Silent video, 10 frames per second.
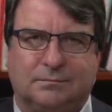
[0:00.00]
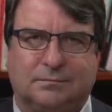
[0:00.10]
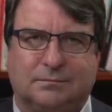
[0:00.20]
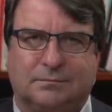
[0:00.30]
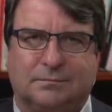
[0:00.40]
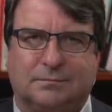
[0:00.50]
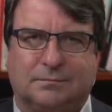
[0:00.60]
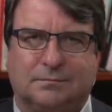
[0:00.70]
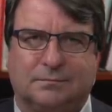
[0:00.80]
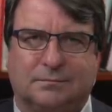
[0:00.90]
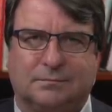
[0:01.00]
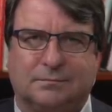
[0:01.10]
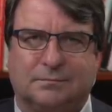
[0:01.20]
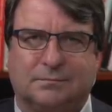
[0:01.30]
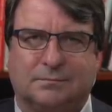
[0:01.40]

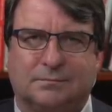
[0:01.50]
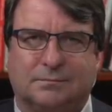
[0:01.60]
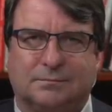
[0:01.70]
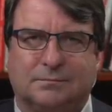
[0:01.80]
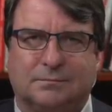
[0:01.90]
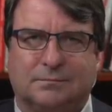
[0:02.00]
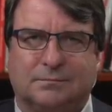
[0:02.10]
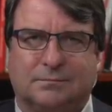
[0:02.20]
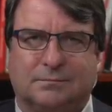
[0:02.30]
No words are spoken by the person on screen.